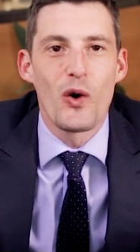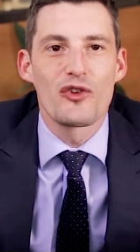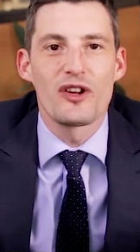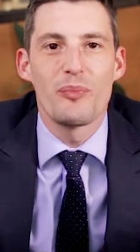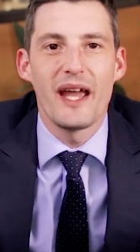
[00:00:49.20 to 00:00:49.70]

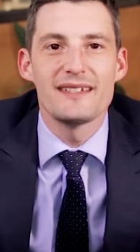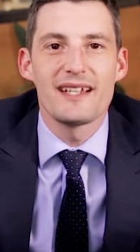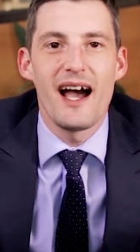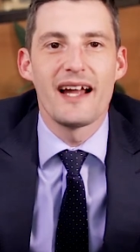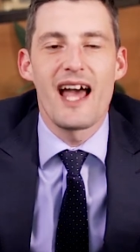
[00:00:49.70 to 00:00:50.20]
ordering
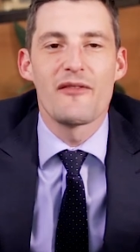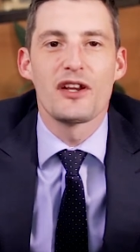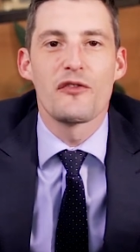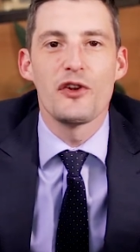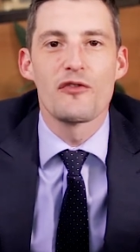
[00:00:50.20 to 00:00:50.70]
pizza and
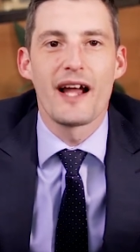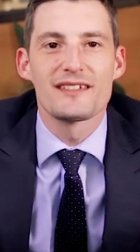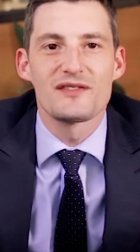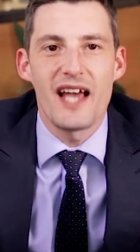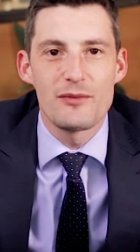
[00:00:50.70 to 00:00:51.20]
having a few
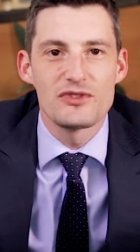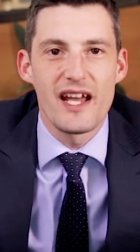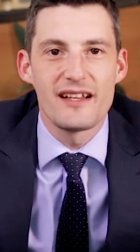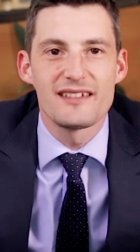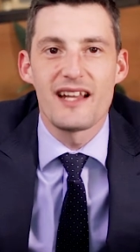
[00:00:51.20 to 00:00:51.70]
rounds of table
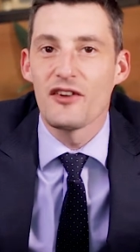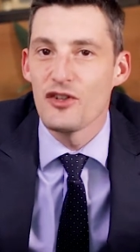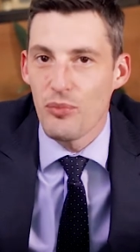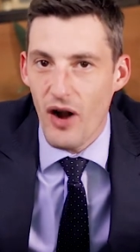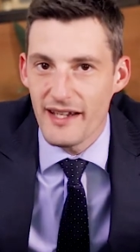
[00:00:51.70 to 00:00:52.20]
tennis in our
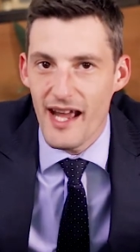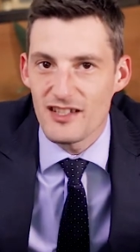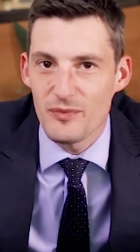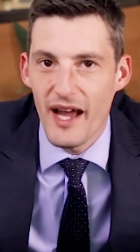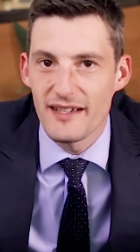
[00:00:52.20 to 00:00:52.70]
new breakout
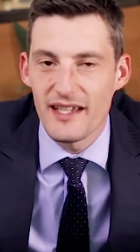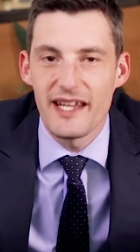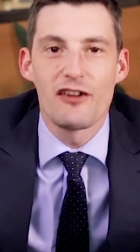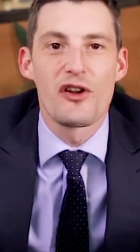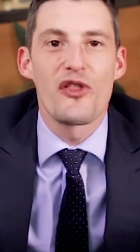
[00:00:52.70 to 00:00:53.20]
space
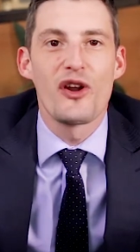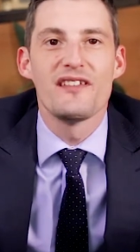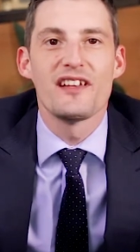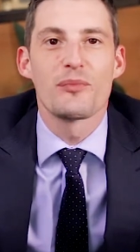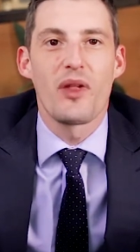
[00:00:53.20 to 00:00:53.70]
here at
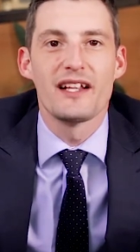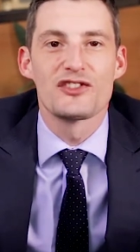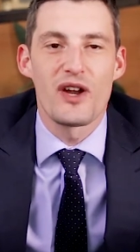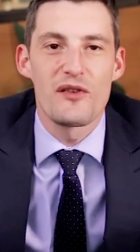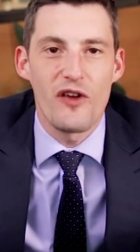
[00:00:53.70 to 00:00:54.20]
36 Plain
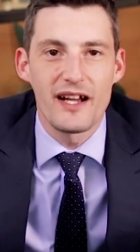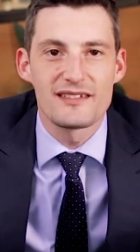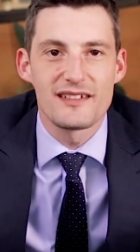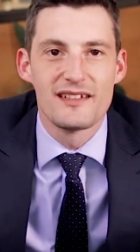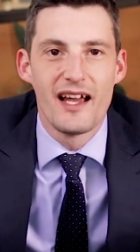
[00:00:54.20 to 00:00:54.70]
Street,
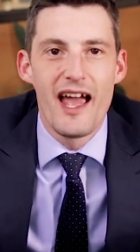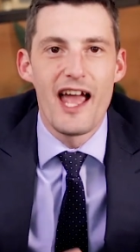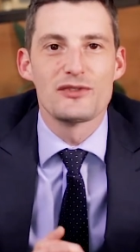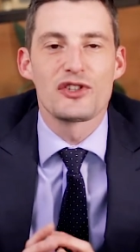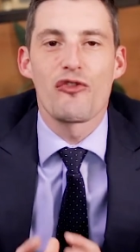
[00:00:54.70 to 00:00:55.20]
Frankston.
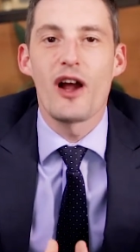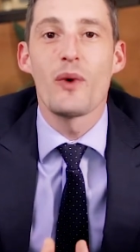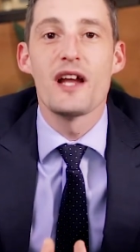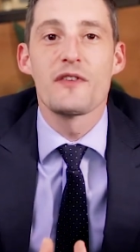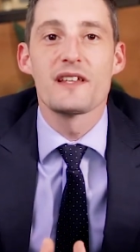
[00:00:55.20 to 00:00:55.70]
It was a great
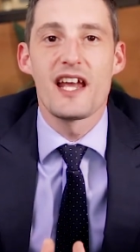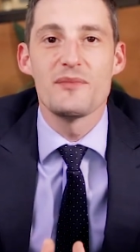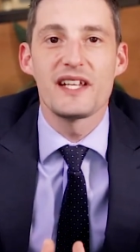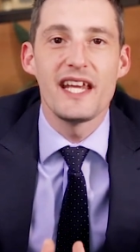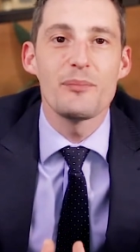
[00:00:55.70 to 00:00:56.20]
way for the team
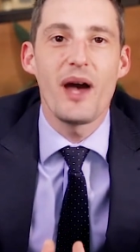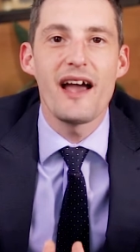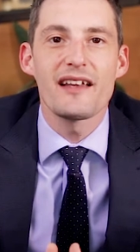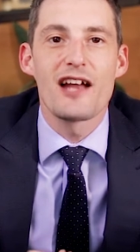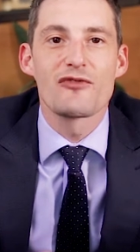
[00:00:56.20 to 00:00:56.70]
to kick
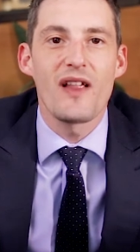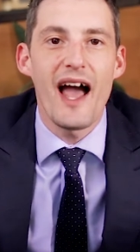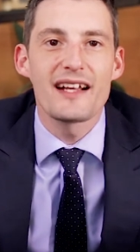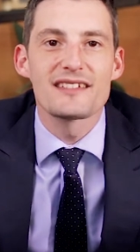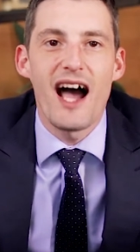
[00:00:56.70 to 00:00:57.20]
back and
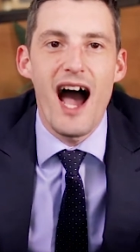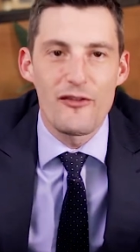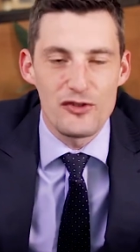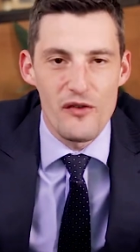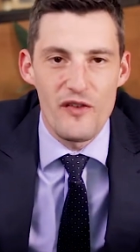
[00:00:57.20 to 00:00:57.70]
relax
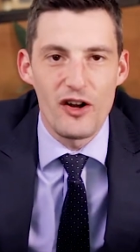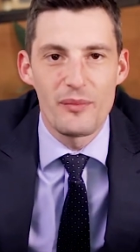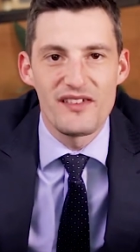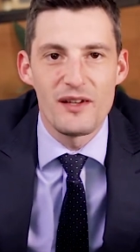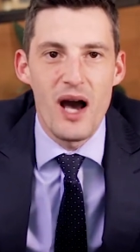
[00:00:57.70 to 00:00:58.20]
after a very busy